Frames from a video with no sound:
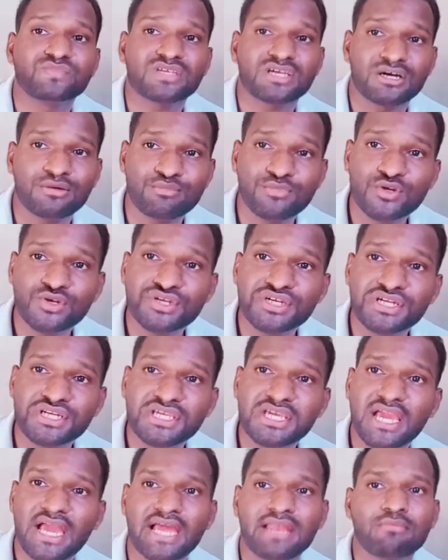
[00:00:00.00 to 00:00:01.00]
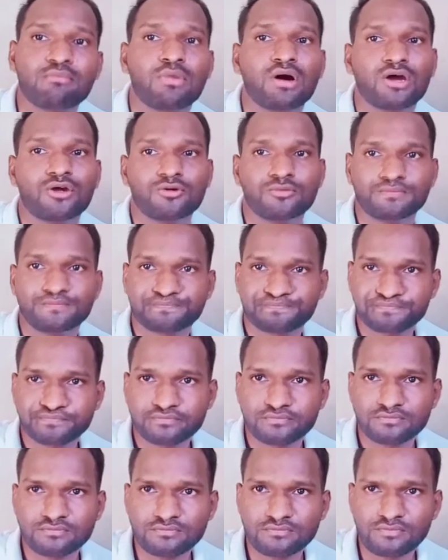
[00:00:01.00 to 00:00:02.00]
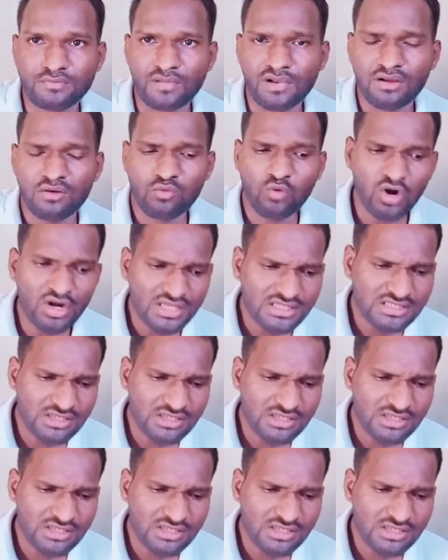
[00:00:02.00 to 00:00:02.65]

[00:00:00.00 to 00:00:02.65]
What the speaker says: community and bio. What is